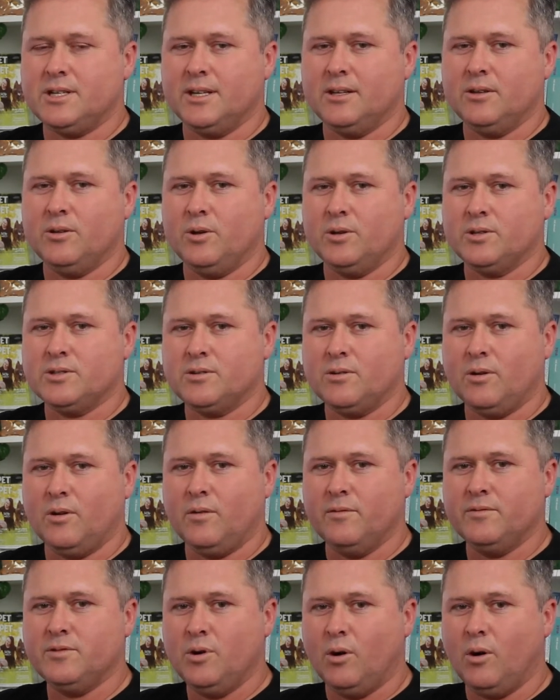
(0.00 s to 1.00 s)
and lots
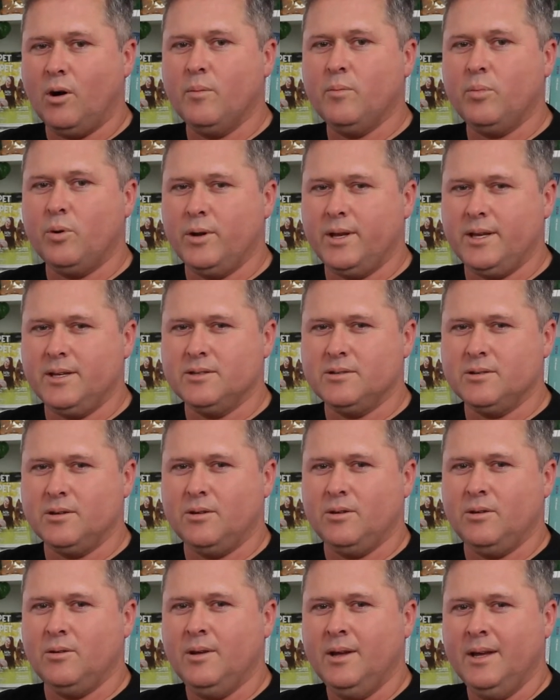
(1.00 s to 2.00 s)
of time put
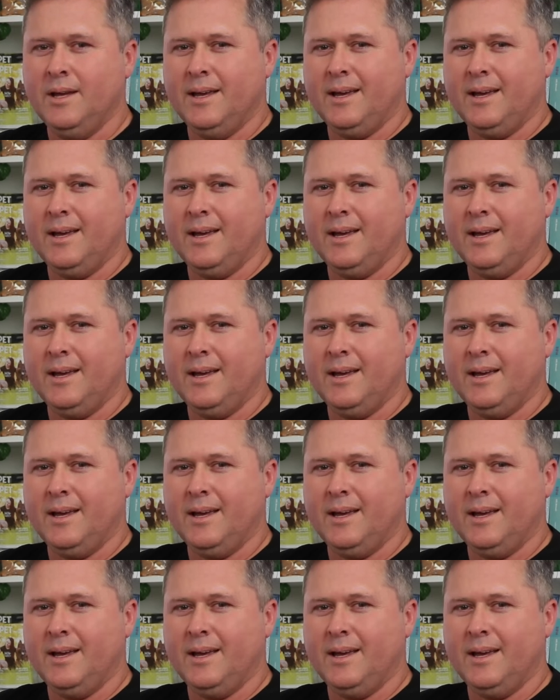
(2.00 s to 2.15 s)
into